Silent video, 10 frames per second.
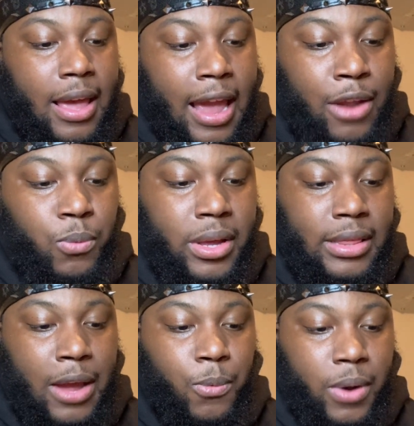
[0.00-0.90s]
and when
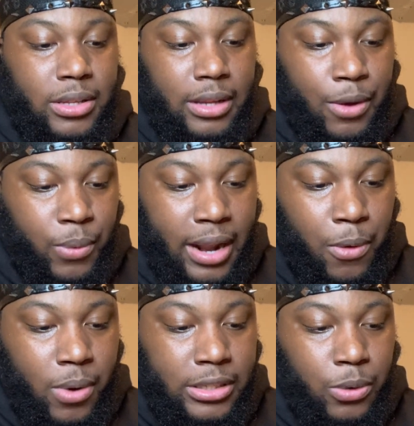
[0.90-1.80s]
they went and when they
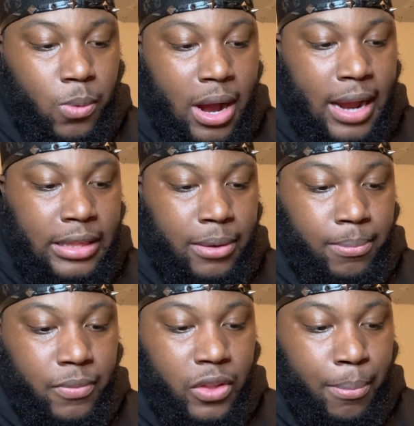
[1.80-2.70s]
wanted wine, the,
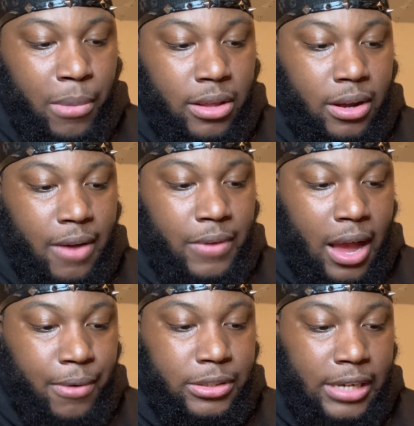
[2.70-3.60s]
the mother of
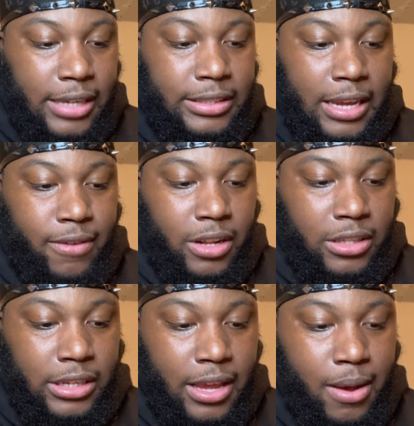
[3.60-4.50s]
Yahushai said
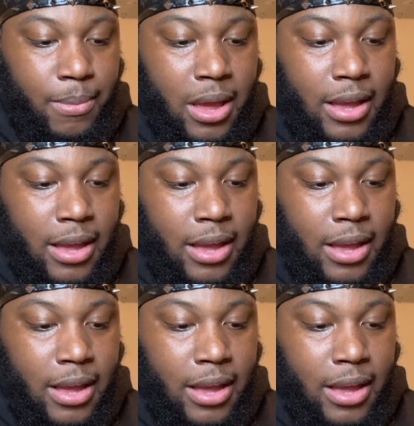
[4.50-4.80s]
unto him,